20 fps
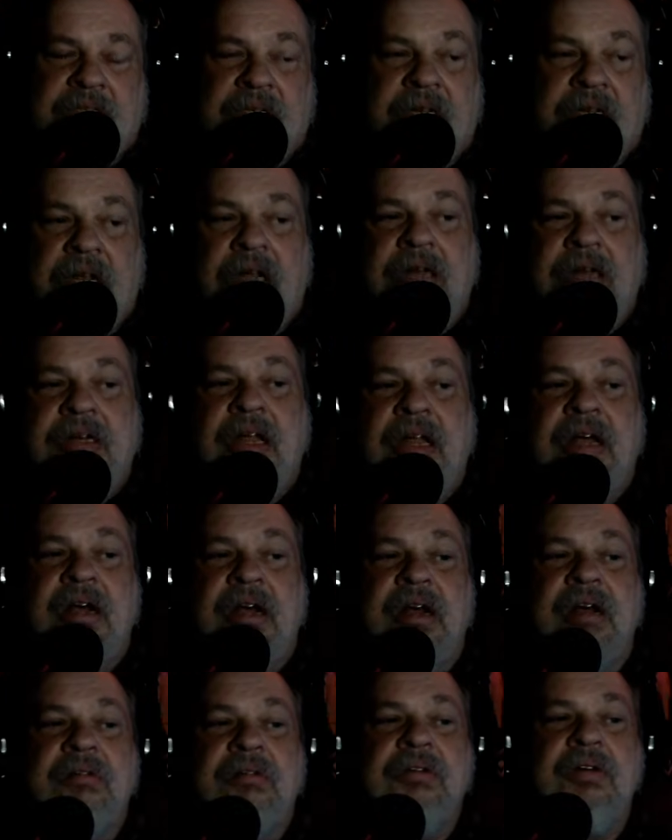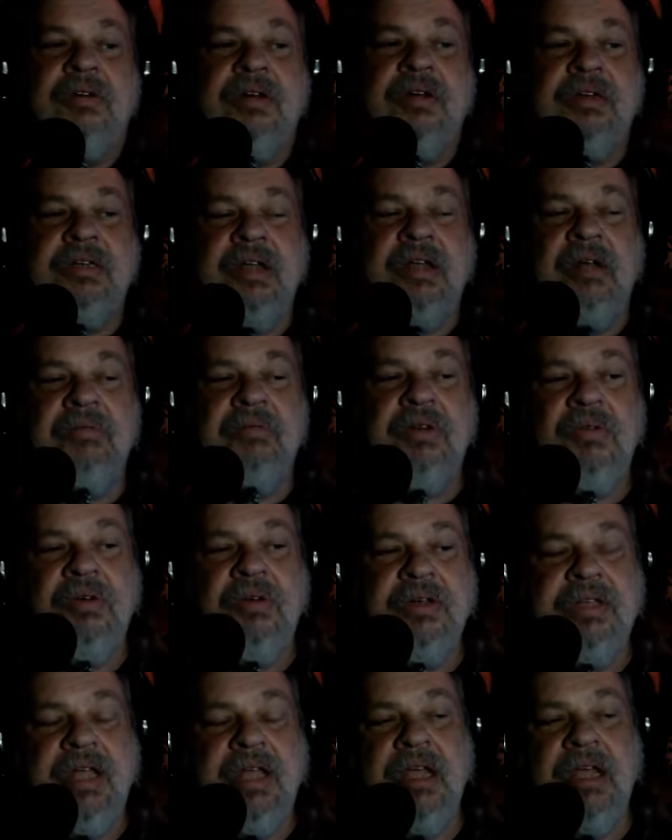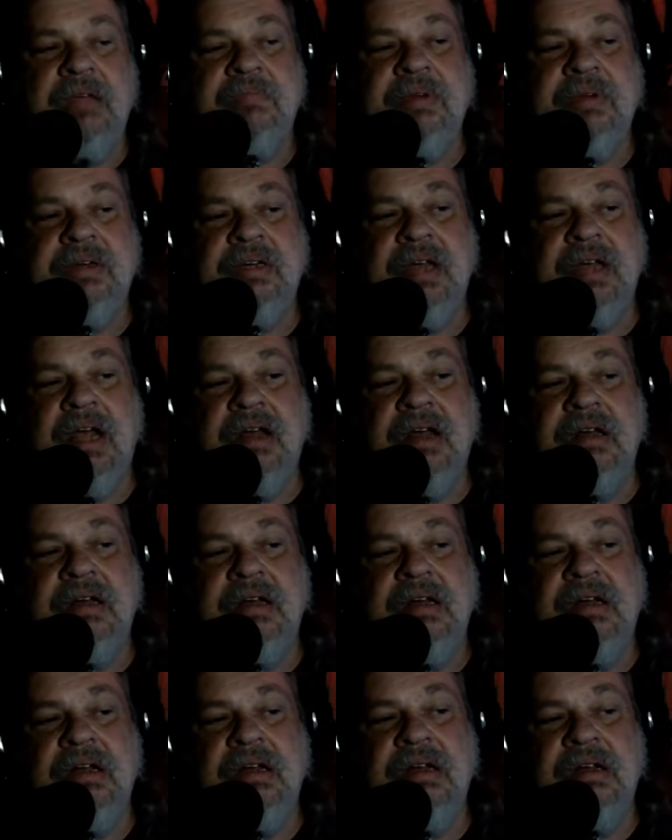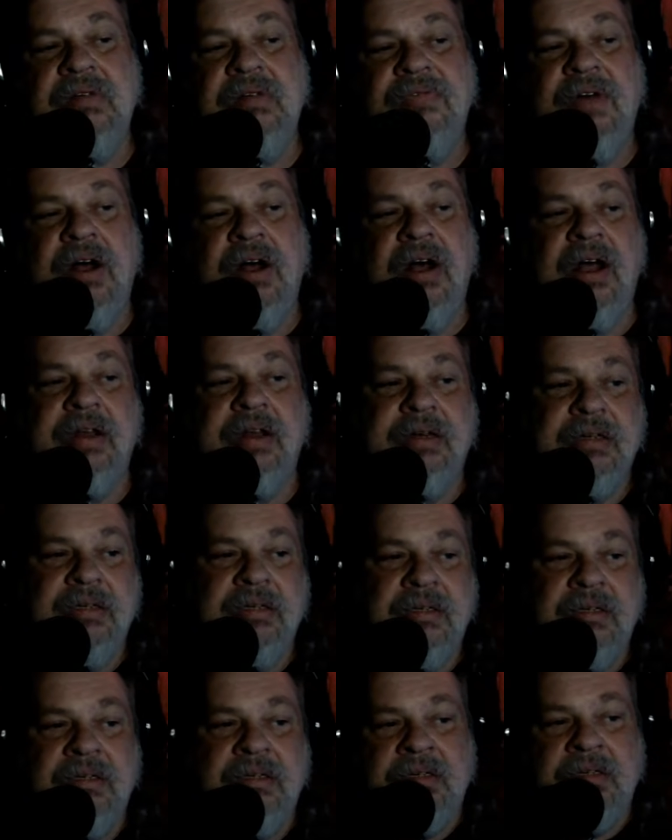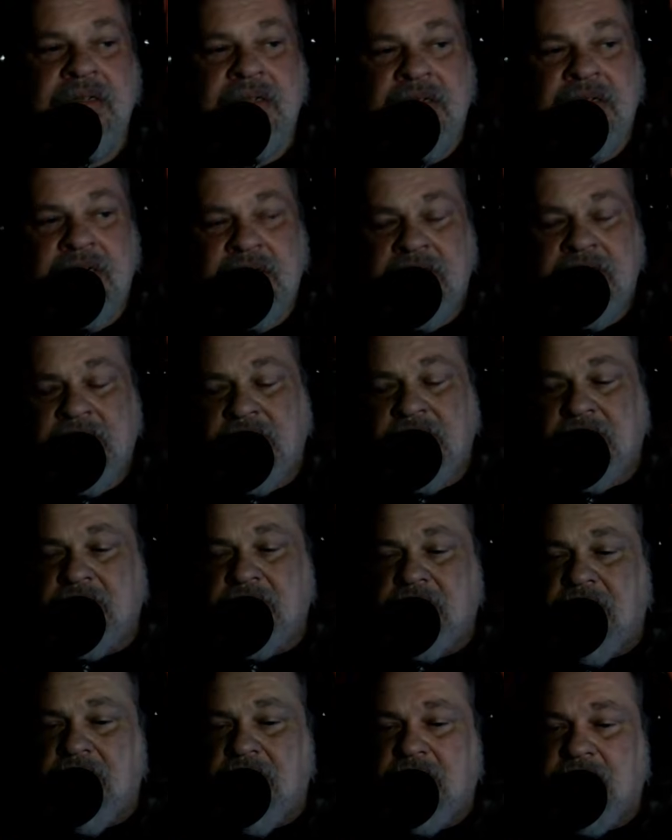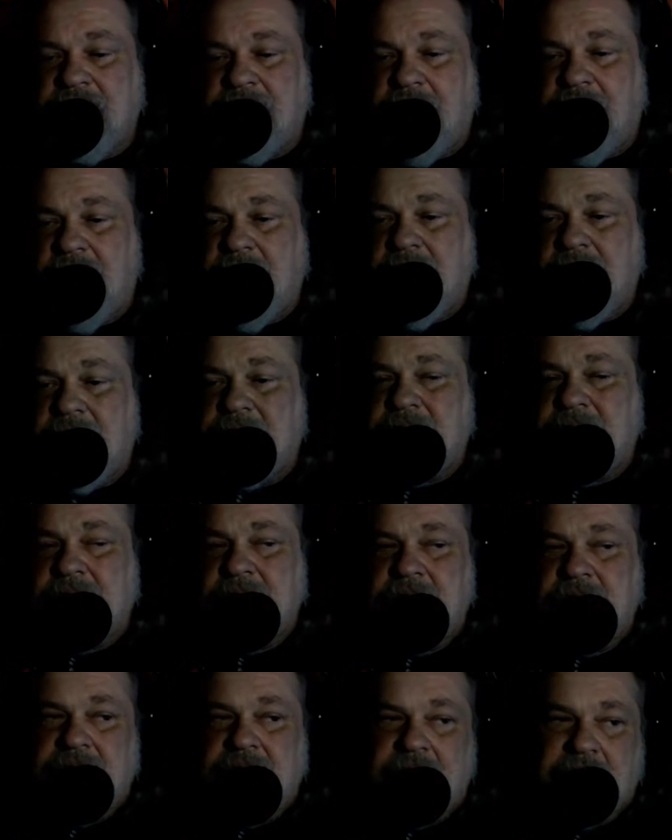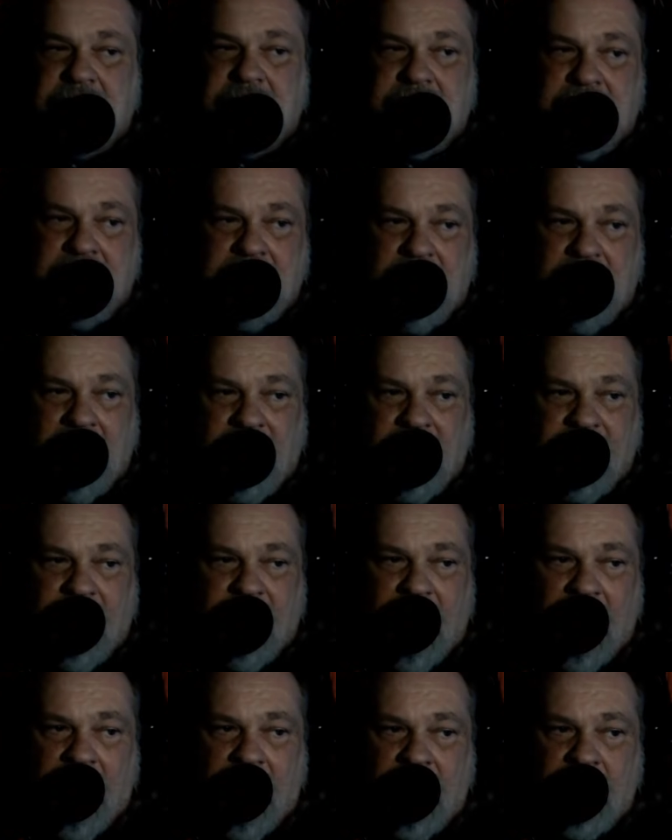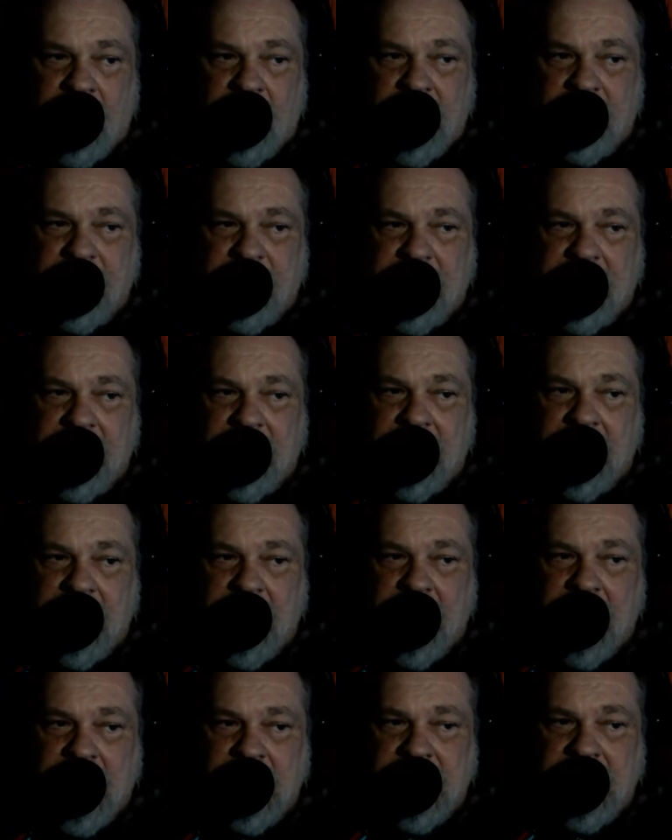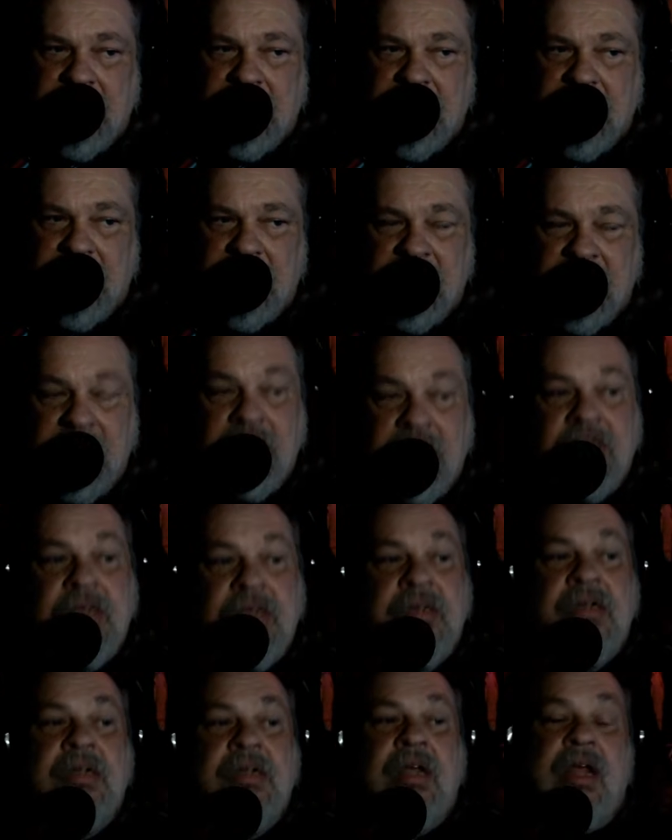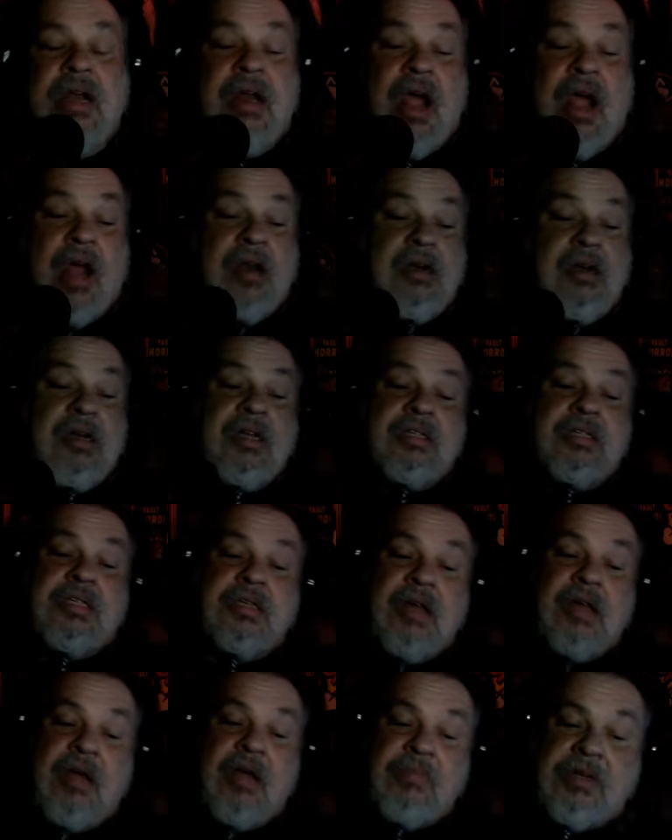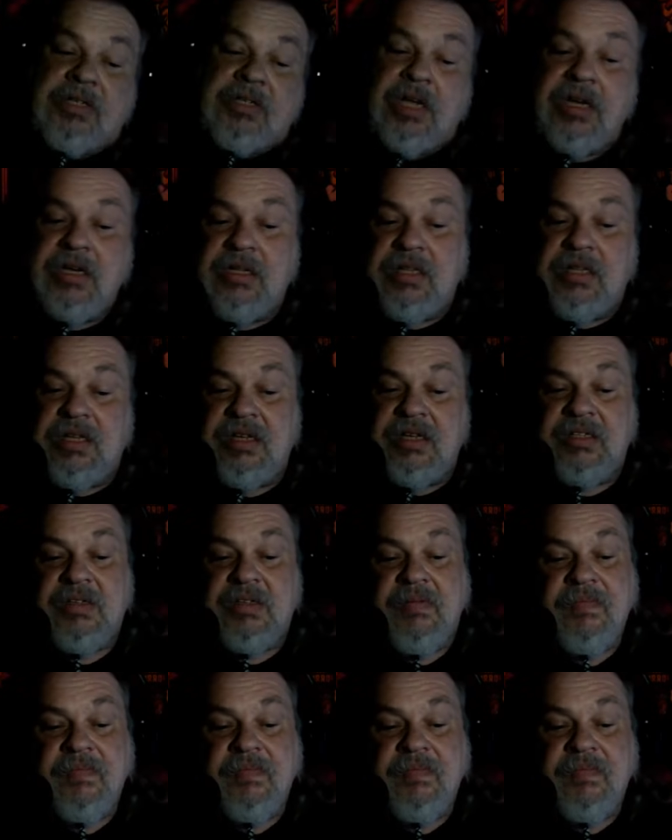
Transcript: Now I'm going camping down at Lavon. Down Lavon. Lavon would be the answer. And listen, I'm gonna tell you this.